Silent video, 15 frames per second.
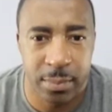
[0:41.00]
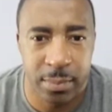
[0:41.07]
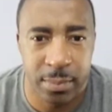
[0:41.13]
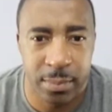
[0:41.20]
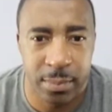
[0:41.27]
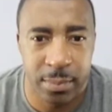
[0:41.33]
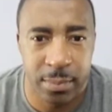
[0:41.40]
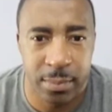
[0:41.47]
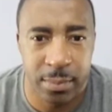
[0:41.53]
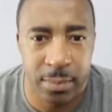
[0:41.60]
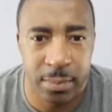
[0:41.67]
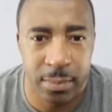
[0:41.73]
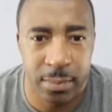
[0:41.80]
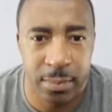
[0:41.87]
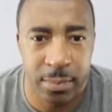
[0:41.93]

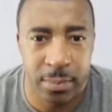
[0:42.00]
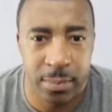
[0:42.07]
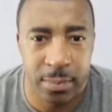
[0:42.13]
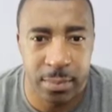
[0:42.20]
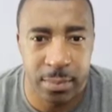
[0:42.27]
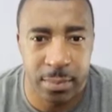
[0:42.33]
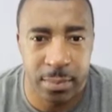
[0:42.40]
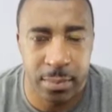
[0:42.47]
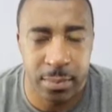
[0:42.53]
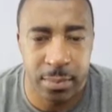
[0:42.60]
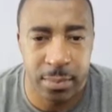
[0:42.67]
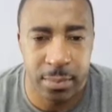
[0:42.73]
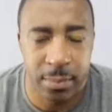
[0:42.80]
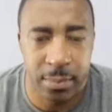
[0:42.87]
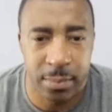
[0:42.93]

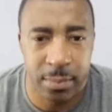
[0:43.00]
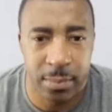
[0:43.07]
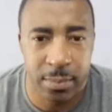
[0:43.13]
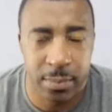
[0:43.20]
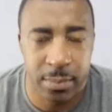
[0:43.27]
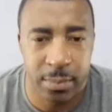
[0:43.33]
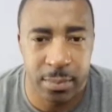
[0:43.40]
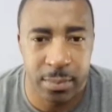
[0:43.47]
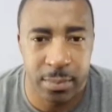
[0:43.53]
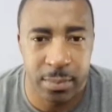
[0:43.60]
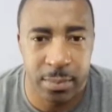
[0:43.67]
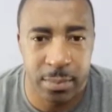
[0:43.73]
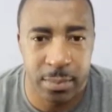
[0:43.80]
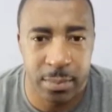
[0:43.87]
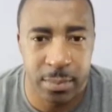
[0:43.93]

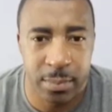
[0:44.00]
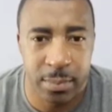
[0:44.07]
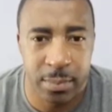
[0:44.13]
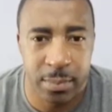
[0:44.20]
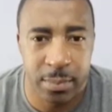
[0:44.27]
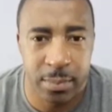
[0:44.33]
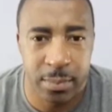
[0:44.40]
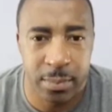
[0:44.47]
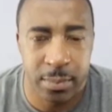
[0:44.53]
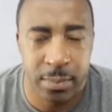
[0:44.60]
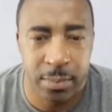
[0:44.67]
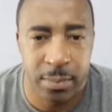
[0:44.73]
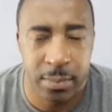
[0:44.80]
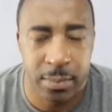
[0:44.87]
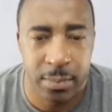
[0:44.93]

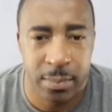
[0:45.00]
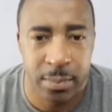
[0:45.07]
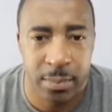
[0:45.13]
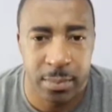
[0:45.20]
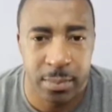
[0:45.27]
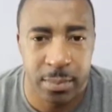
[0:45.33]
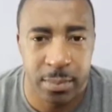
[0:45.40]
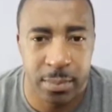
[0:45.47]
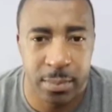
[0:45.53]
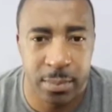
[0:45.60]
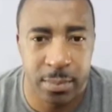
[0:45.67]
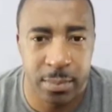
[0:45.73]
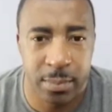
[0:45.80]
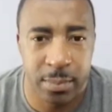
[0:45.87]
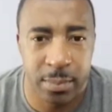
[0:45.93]

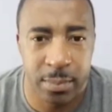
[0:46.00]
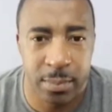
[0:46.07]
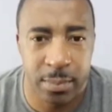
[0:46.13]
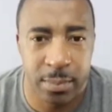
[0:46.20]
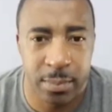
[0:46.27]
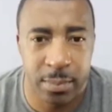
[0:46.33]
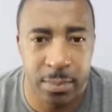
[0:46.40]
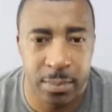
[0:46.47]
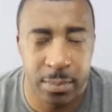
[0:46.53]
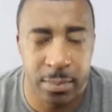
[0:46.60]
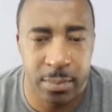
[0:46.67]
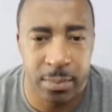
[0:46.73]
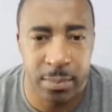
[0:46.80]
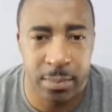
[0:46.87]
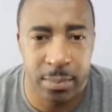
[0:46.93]

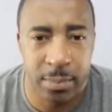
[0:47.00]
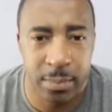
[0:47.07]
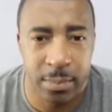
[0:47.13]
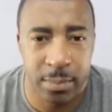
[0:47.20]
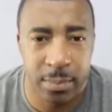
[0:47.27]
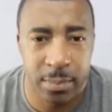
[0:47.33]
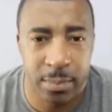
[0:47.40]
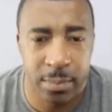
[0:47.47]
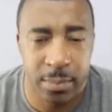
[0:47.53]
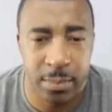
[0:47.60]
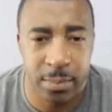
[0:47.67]
(silent)